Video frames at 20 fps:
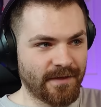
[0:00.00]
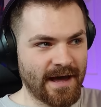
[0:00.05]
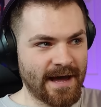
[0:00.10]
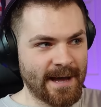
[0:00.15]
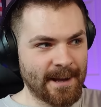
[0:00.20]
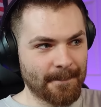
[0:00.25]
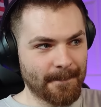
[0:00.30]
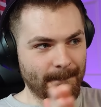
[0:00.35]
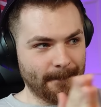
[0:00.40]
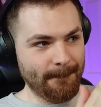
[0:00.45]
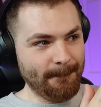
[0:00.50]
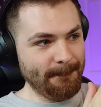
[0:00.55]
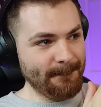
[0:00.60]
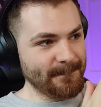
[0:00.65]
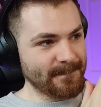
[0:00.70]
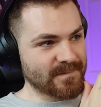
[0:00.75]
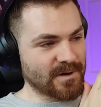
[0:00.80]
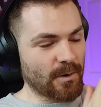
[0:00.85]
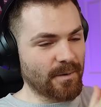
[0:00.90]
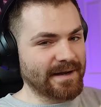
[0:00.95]
of that.
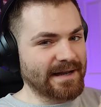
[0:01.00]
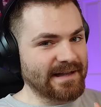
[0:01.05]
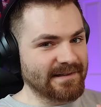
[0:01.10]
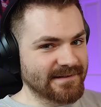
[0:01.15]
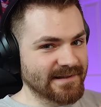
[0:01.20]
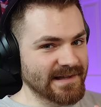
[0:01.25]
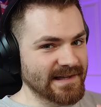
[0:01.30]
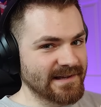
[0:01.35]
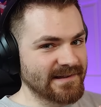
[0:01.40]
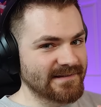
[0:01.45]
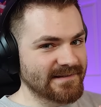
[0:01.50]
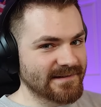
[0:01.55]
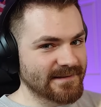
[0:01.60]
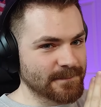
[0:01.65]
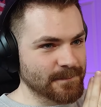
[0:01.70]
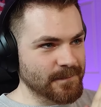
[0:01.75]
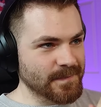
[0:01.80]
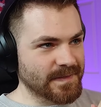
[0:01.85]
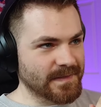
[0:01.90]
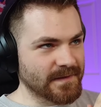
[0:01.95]
Going into
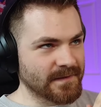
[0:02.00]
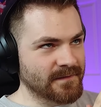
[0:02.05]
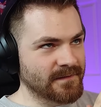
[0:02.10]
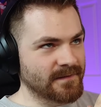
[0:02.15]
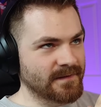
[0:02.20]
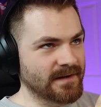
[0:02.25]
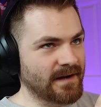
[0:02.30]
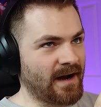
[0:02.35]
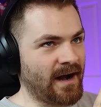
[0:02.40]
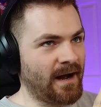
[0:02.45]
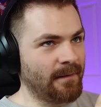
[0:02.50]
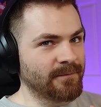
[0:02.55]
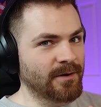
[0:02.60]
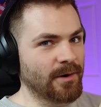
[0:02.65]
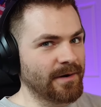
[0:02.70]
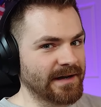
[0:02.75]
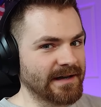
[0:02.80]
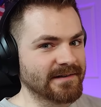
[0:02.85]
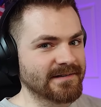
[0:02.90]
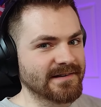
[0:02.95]
this, I'm
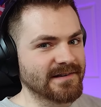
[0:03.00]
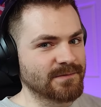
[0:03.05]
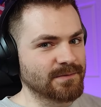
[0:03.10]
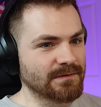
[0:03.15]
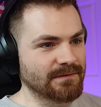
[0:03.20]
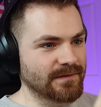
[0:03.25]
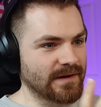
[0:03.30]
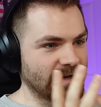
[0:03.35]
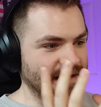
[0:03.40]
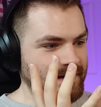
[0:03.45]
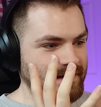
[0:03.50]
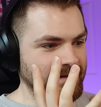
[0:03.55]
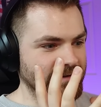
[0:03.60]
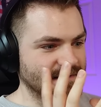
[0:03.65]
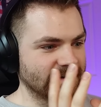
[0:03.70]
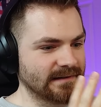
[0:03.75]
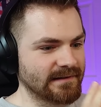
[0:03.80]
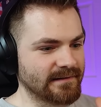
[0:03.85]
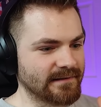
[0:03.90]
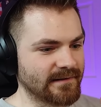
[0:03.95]
going into this with like...
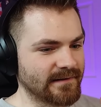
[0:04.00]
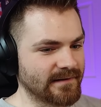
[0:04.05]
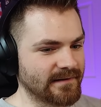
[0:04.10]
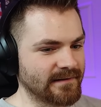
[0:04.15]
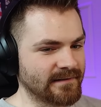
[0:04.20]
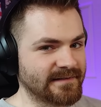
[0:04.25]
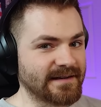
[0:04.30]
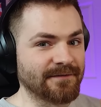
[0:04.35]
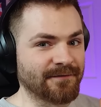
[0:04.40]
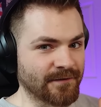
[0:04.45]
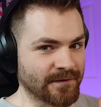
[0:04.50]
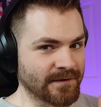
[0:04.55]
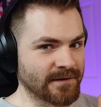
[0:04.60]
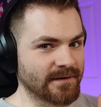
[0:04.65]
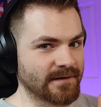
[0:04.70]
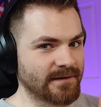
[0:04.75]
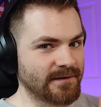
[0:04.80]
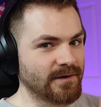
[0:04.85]
different